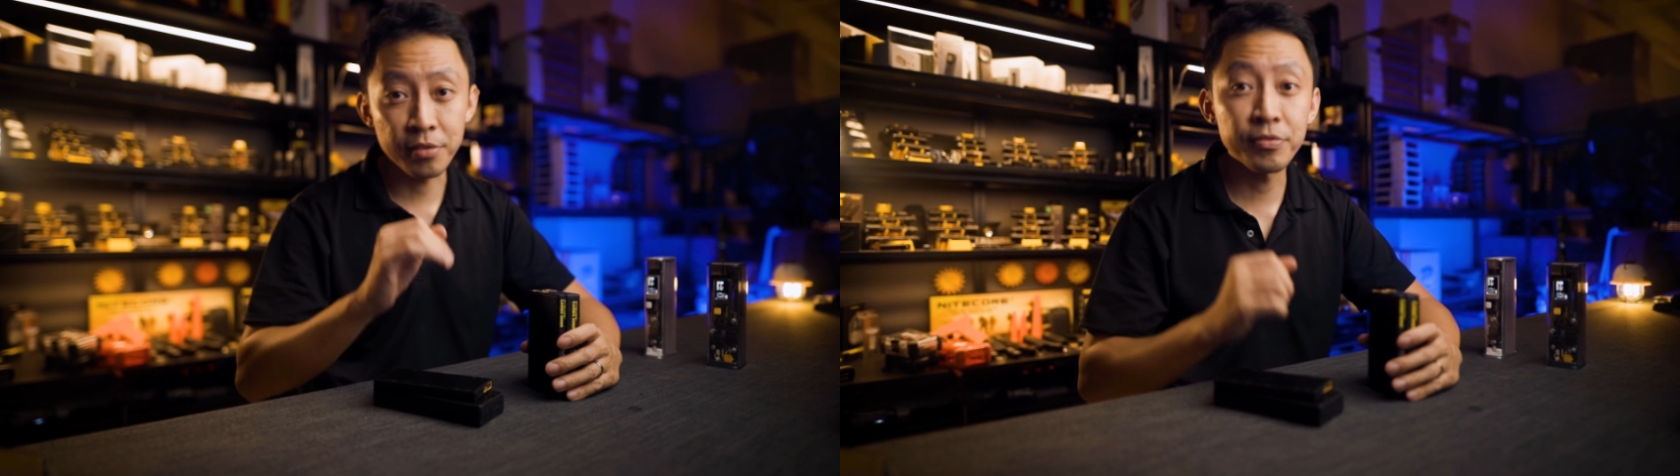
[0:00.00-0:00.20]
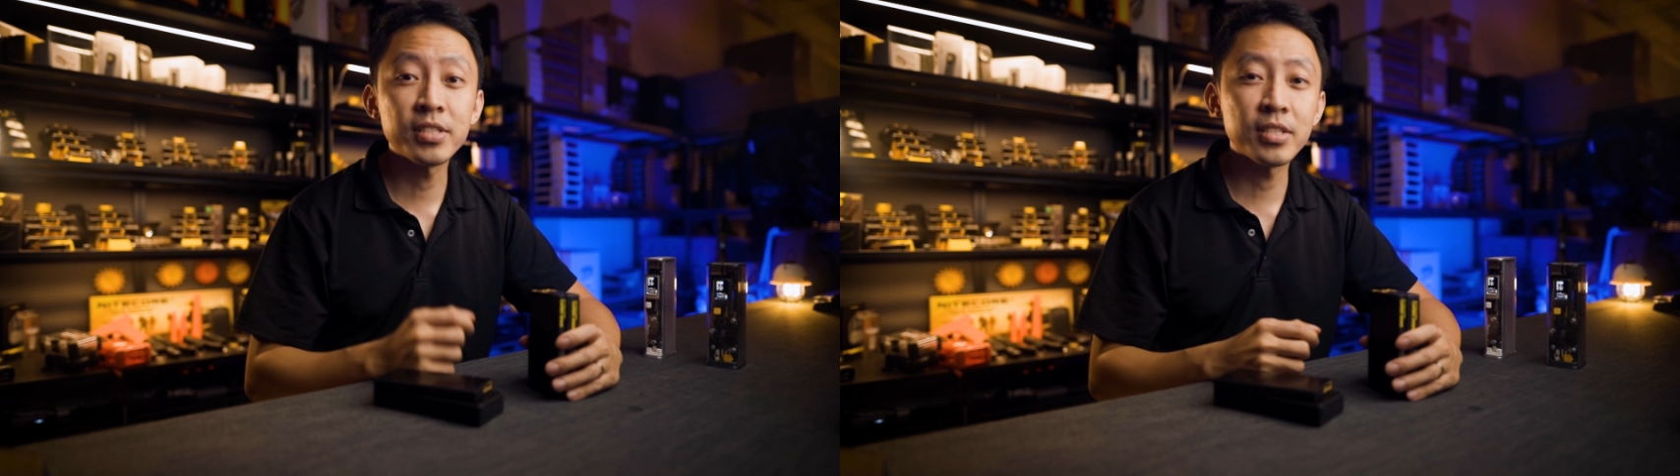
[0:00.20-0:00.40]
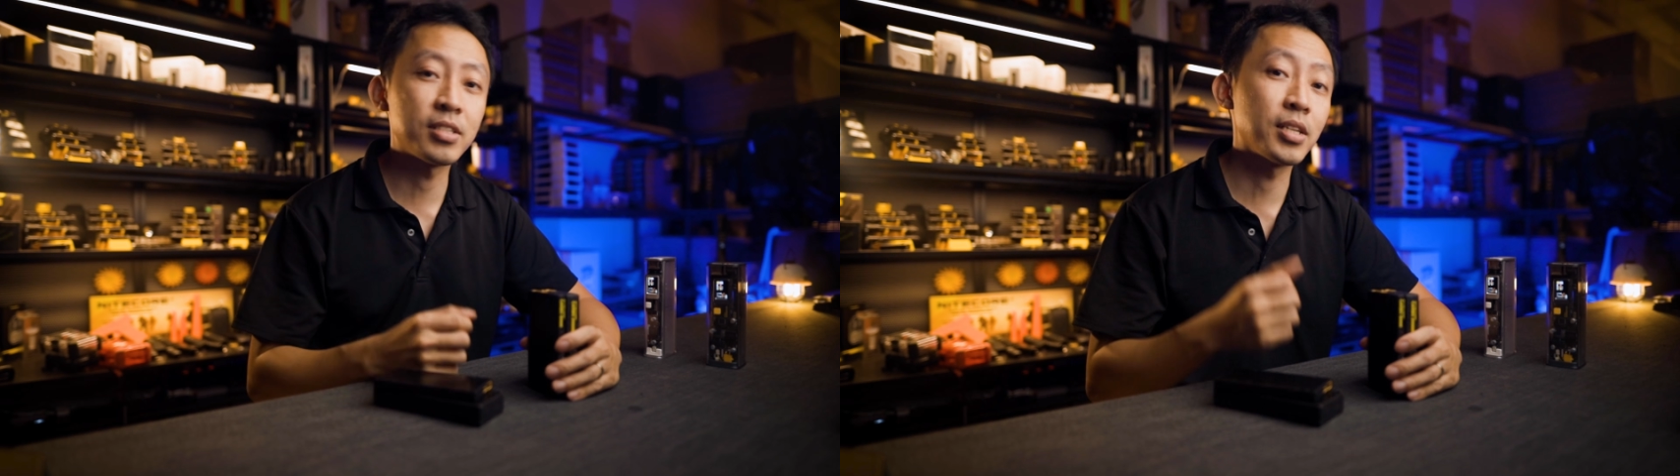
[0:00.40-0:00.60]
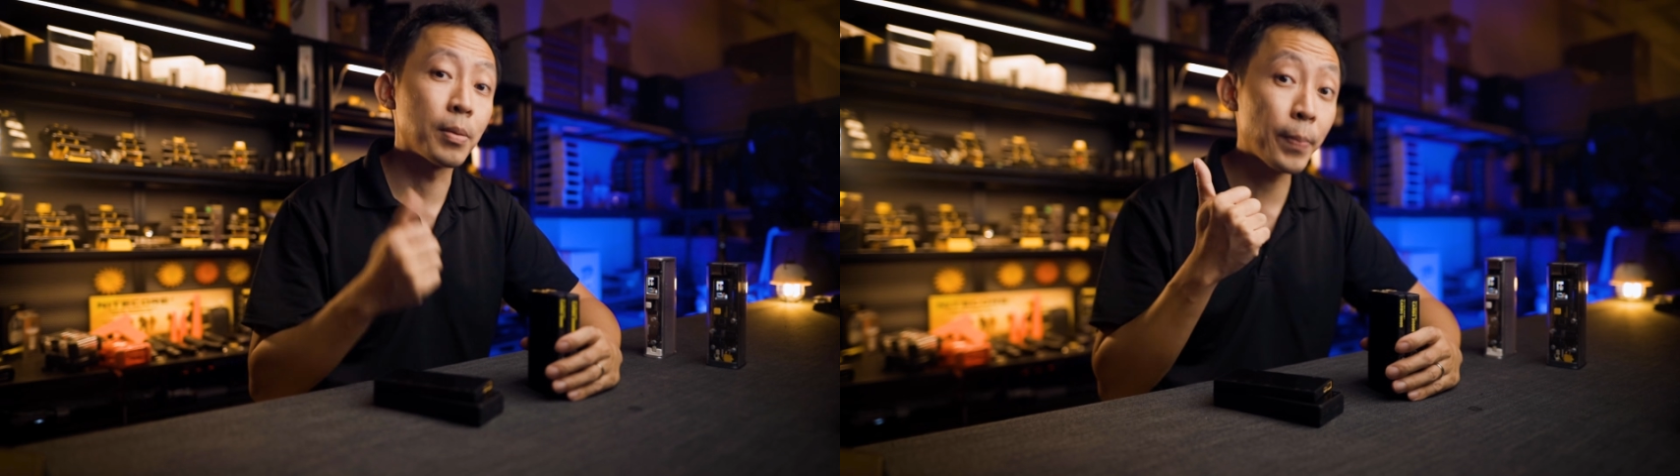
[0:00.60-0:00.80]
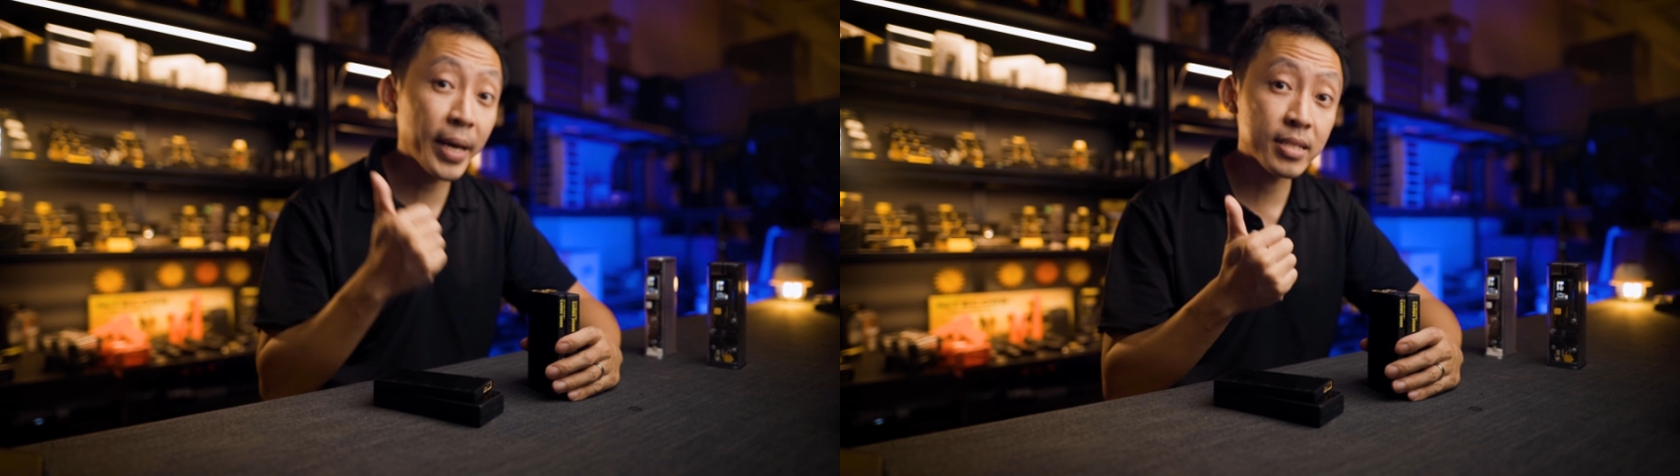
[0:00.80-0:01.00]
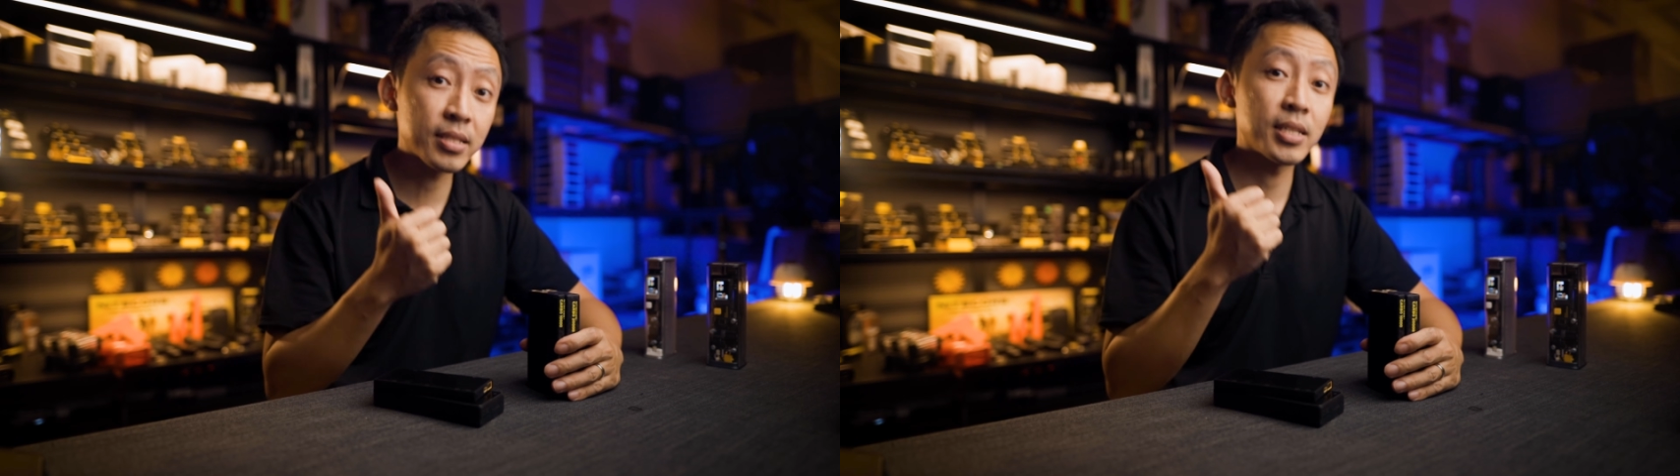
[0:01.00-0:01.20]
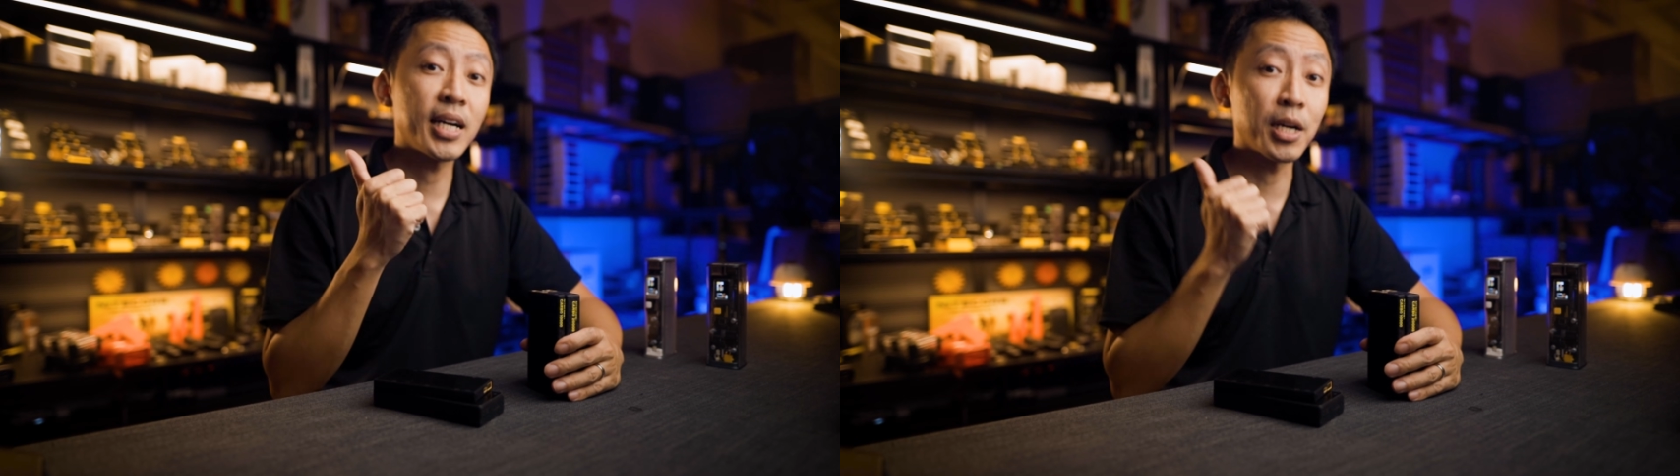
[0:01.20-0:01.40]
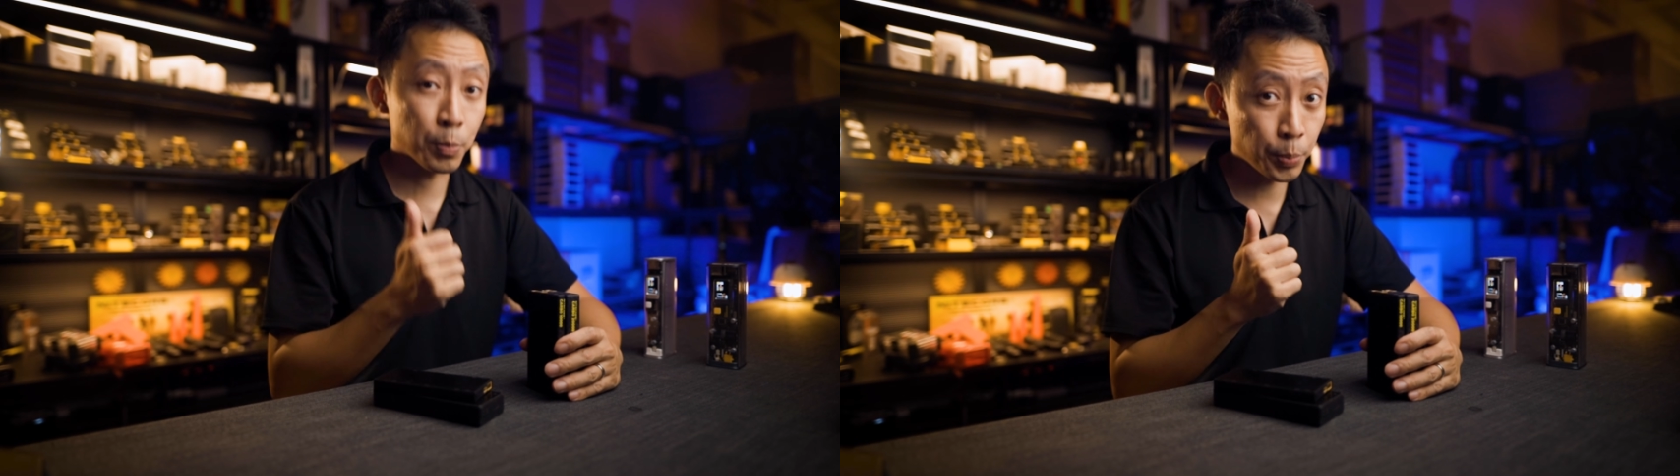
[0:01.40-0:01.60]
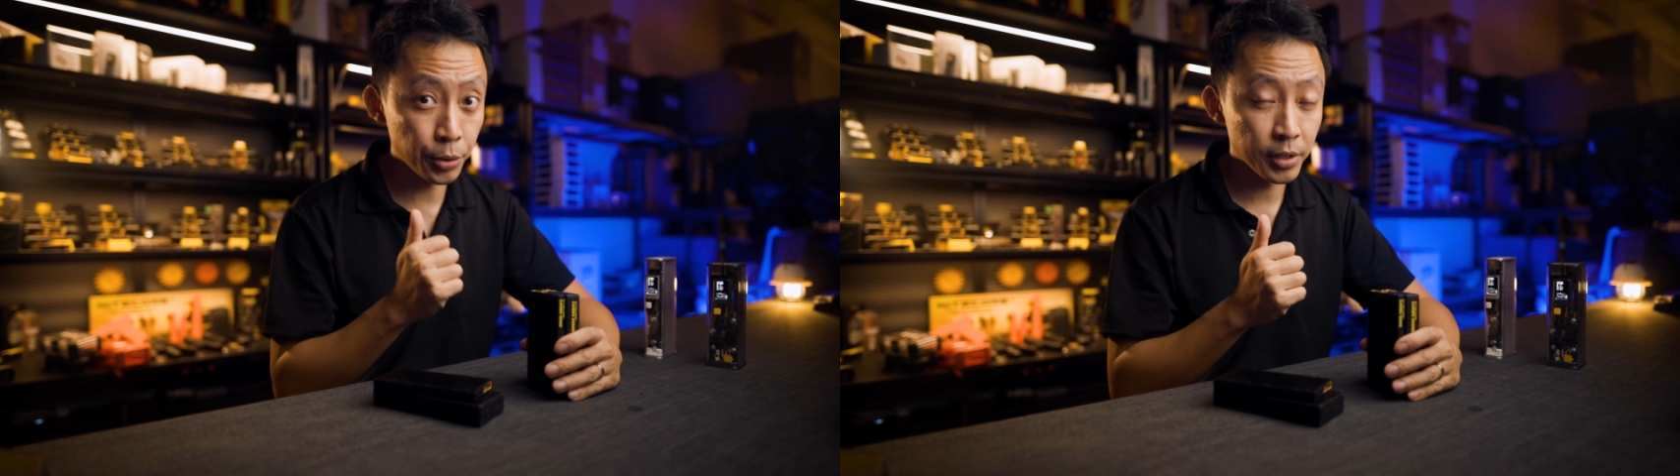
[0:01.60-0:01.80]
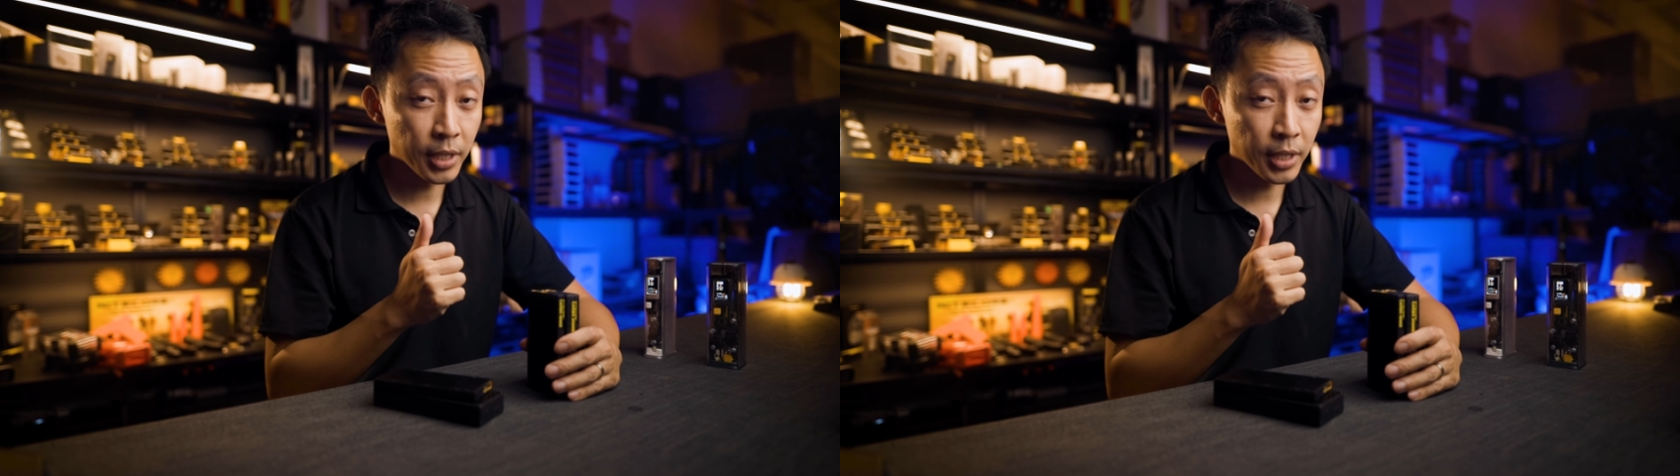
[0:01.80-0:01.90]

First is the max output.